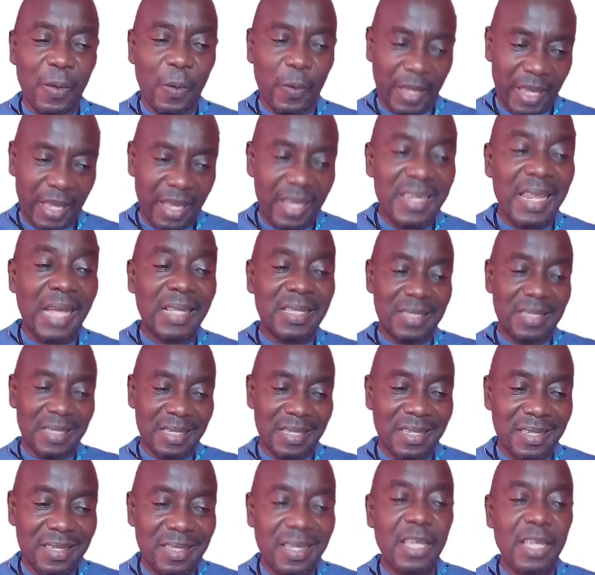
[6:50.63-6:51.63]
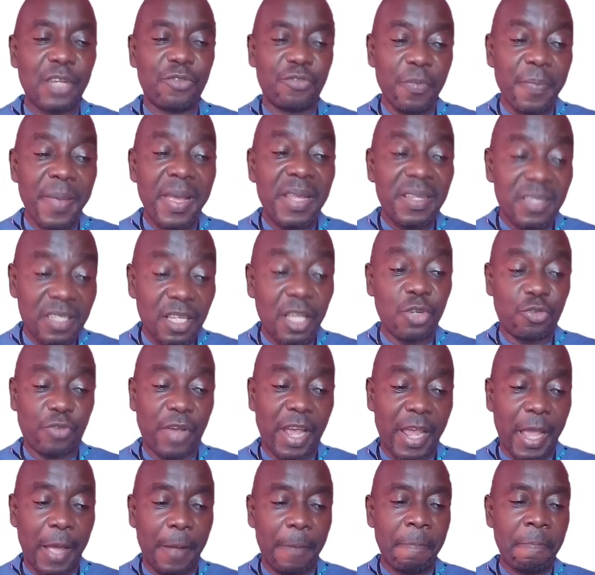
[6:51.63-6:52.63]
Okay, that is a treatment
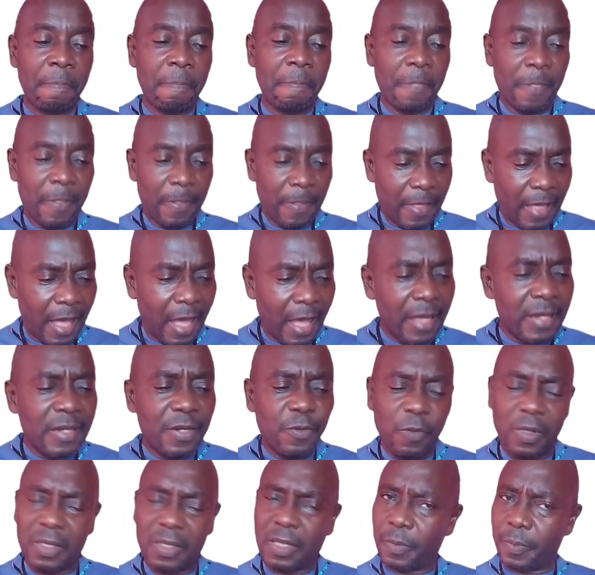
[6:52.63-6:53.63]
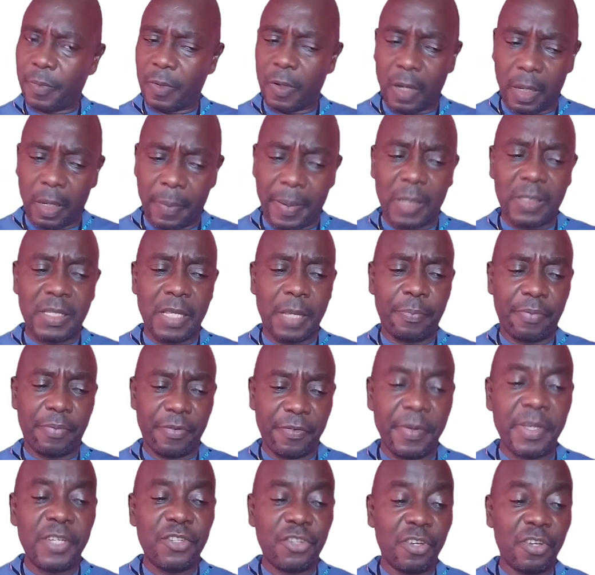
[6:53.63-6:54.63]
trial. And what about a
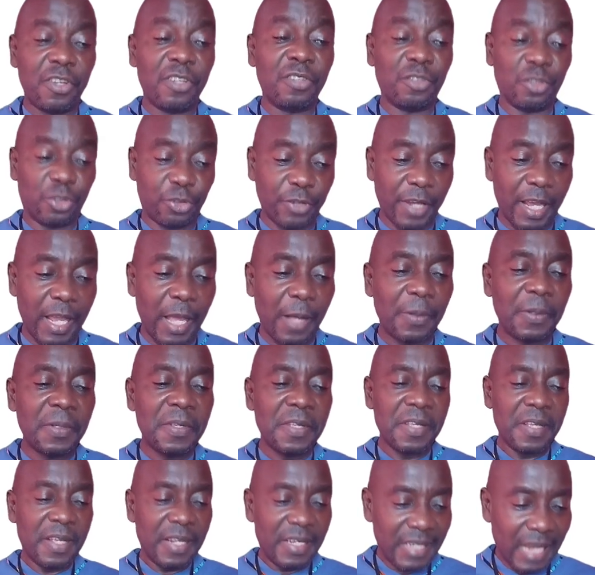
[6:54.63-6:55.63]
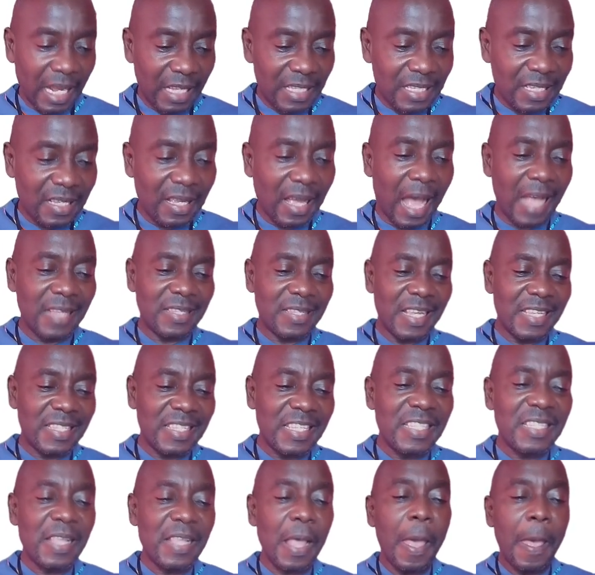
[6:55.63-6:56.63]
prevention trial that
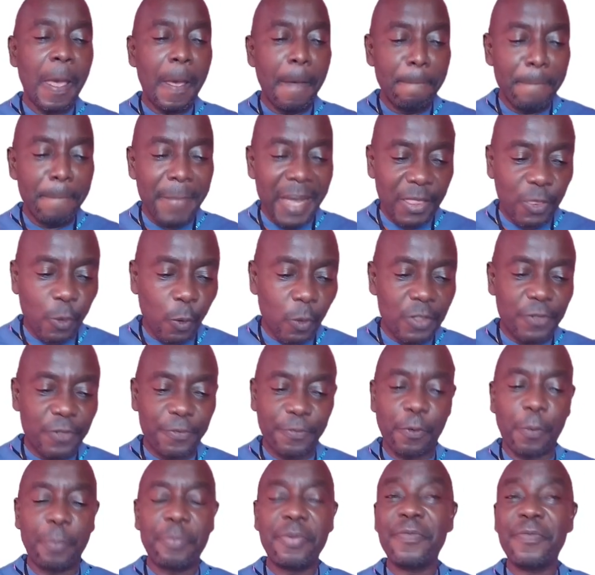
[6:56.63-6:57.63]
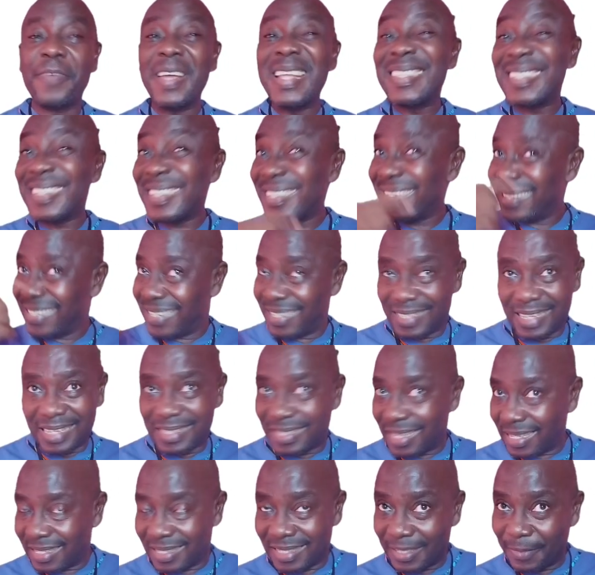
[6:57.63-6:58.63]
assesses methods for preventing
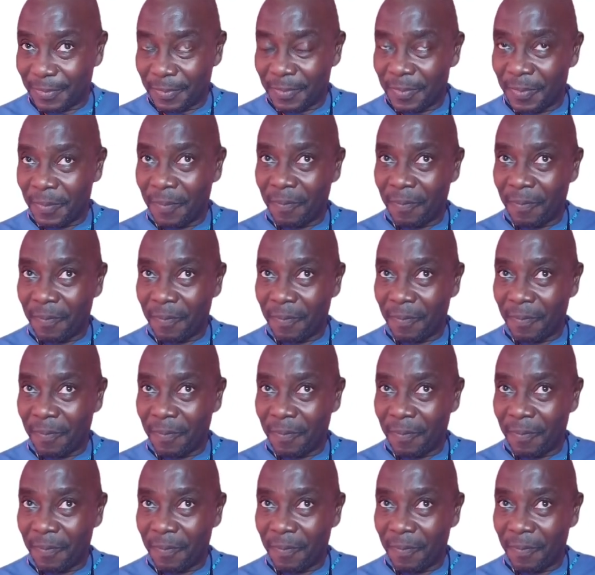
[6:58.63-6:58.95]
diseases?